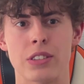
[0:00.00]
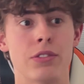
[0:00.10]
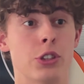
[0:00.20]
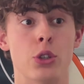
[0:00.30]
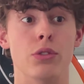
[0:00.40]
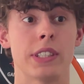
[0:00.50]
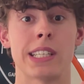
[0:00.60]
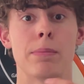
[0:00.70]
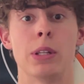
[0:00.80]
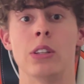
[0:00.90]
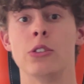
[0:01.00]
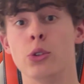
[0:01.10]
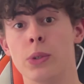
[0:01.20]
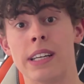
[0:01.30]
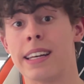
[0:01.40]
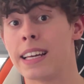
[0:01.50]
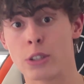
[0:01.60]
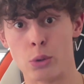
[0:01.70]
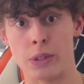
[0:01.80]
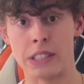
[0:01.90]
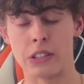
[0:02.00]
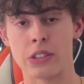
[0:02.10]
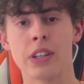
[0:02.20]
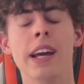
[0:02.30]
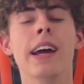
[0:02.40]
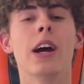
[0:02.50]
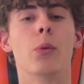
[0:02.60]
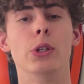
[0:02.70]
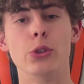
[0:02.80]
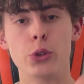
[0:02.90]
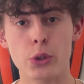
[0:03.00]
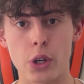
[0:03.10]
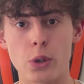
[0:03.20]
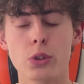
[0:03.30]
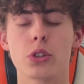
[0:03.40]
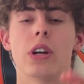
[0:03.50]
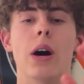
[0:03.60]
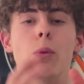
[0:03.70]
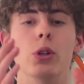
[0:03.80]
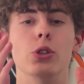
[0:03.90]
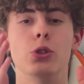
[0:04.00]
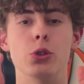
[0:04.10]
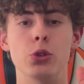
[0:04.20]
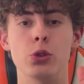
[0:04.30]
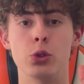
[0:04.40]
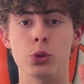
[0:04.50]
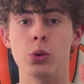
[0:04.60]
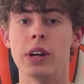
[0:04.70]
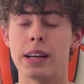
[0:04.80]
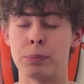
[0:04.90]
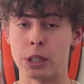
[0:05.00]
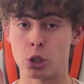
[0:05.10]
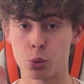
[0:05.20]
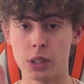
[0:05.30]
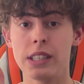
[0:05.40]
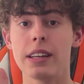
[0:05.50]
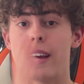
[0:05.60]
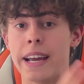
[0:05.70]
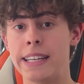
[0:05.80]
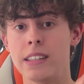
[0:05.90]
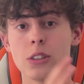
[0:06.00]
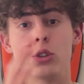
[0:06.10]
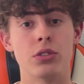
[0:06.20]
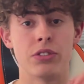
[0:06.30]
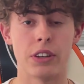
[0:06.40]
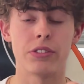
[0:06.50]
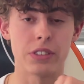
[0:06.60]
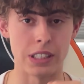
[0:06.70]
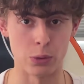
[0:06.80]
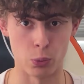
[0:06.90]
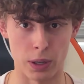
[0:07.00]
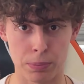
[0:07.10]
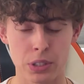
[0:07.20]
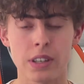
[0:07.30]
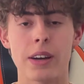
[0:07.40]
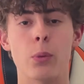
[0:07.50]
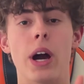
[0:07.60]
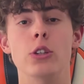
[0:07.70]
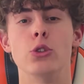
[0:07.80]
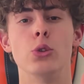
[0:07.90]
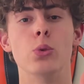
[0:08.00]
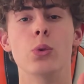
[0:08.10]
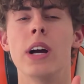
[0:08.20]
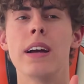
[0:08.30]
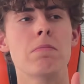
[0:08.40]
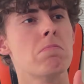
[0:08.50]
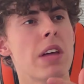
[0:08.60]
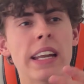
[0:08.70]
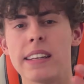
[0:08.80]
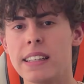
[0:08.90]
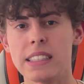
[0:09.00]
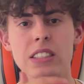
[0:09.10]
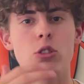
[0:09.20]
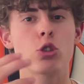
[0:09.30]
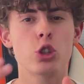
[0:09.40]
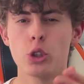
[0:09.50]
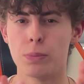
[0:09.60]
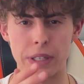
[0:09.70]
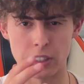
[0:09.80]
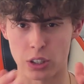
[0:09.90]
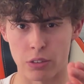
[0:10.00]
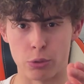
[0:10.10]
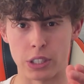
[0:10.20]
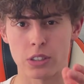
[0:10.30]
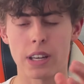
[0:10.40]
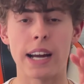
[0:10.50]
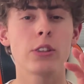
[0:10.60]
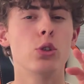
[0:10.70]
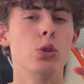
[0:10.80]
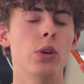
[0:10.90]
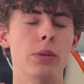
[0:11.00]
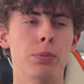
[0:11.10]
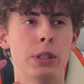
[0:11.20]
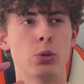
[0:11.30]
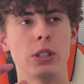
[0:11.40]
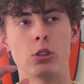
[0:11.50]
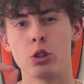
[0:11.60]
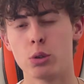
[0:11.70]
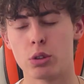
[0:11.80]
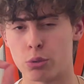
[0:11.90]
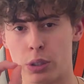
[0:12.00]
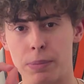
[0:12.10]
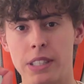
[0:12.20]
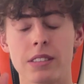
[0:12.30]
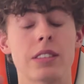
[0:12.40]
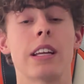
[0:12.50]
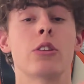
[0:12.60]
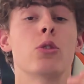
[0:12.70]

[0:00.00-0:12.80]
So for example, doing lateral raises. When you do those, I want you to do between 8 to 15 reps, where you do at least 2 minutes of rest. I do between 2 to 3 minutes. That's